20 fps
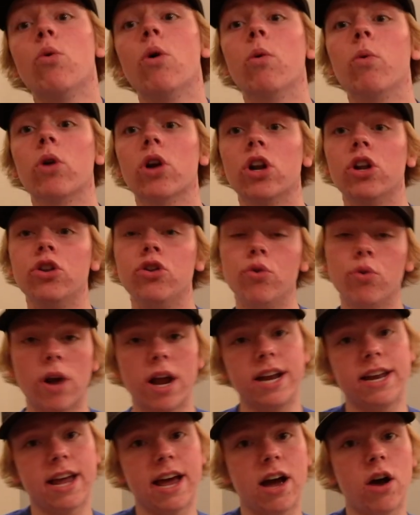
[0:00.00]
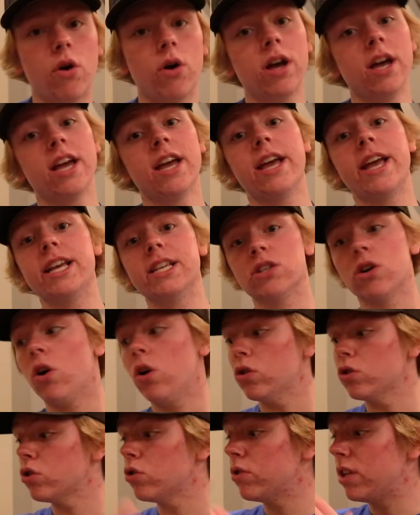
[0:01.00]
What we're going to do right now is
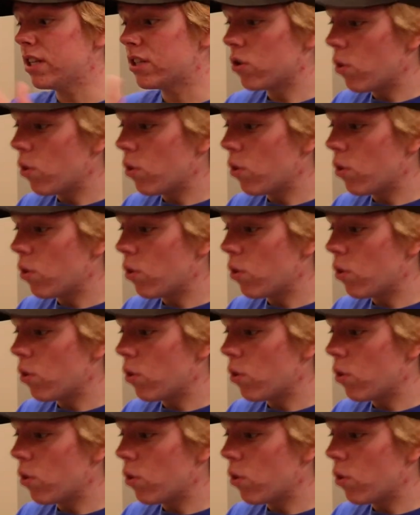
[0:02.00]
also, that's